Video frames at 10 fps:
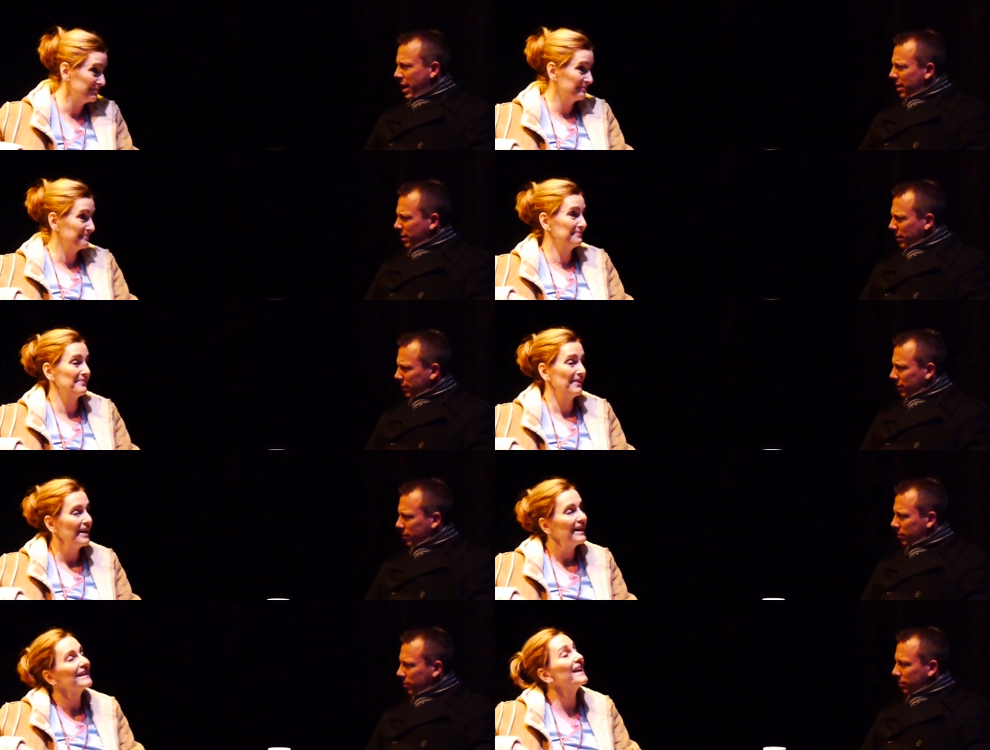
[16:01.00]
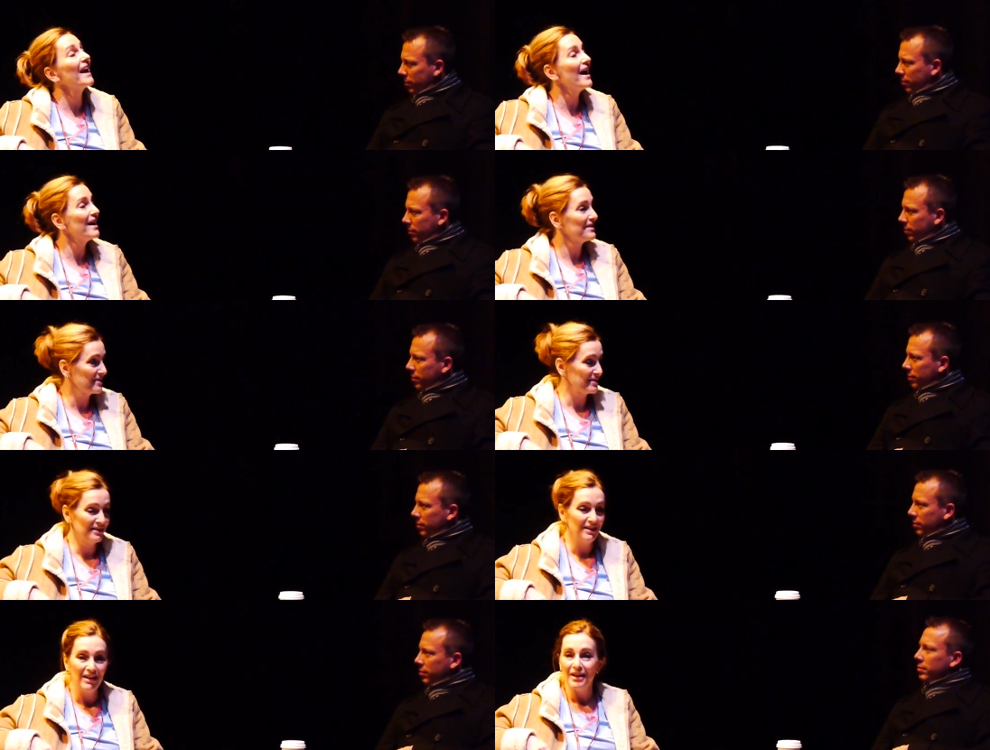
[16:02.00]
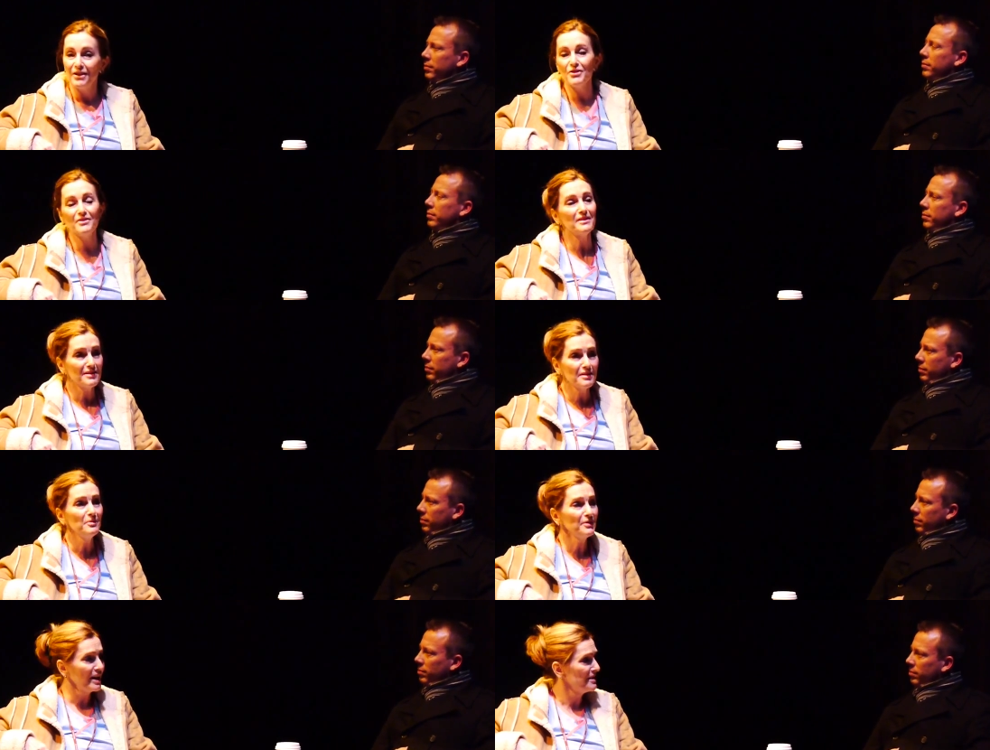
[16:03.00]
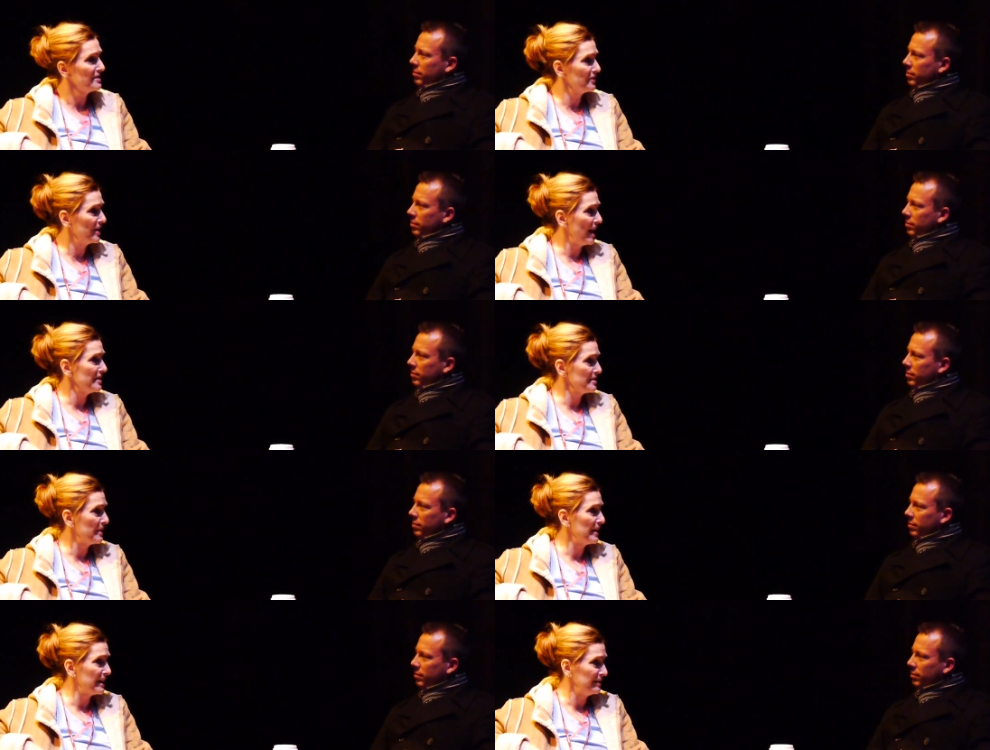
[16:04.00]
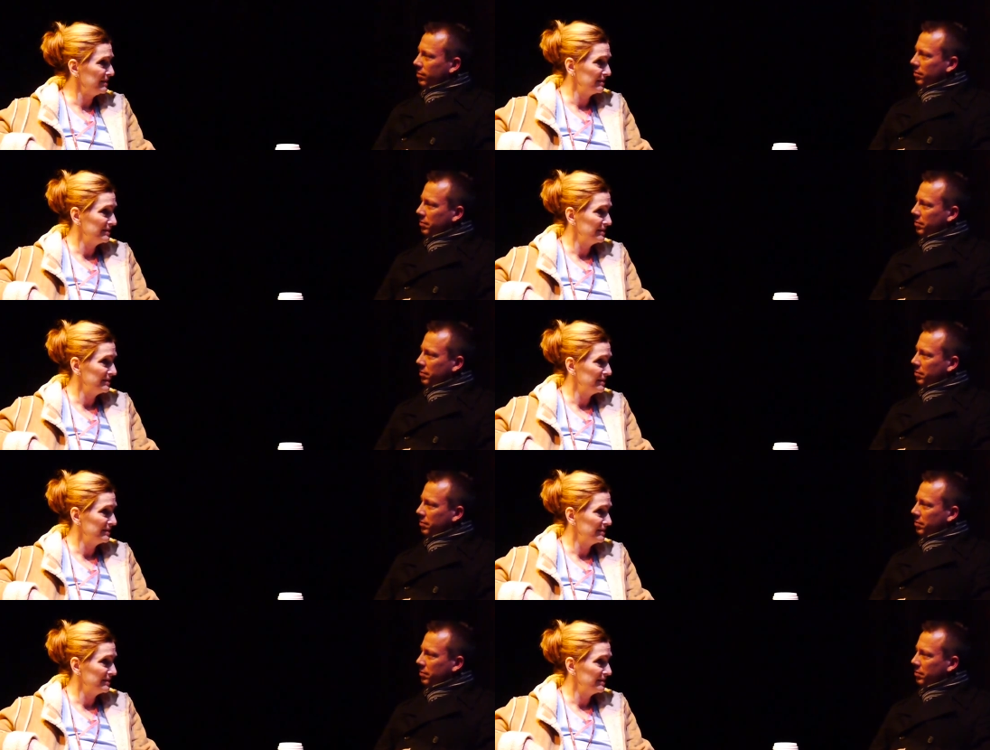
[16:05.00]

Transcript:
Speaker 1: And? Gas. Just a simple case of gas pain.